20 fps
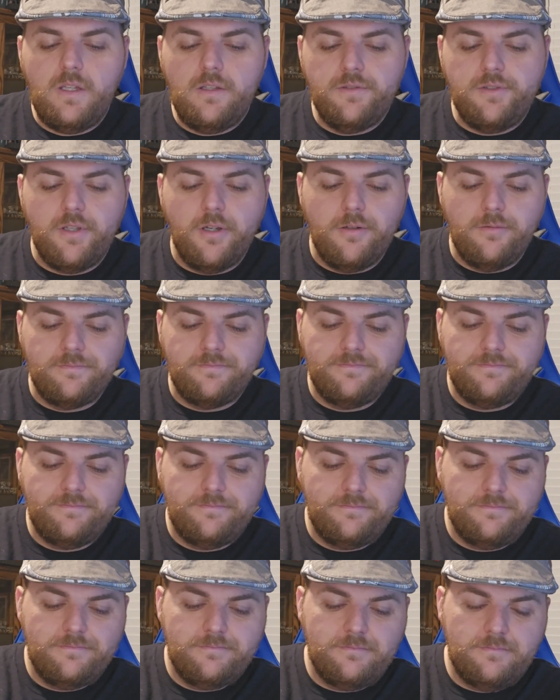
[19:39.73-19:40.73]
So,
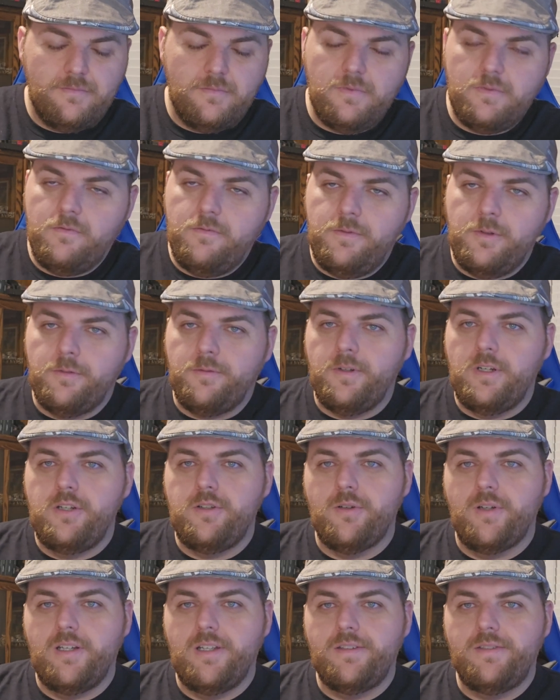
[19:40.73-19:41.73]
feel free to
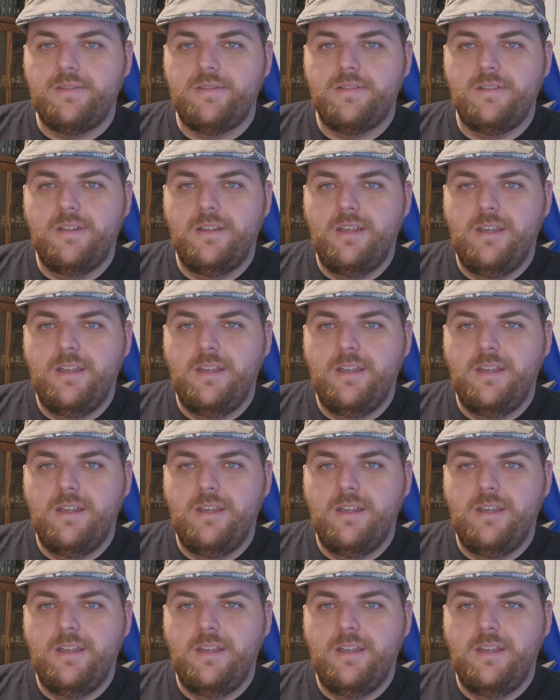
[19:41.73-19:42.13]
join us.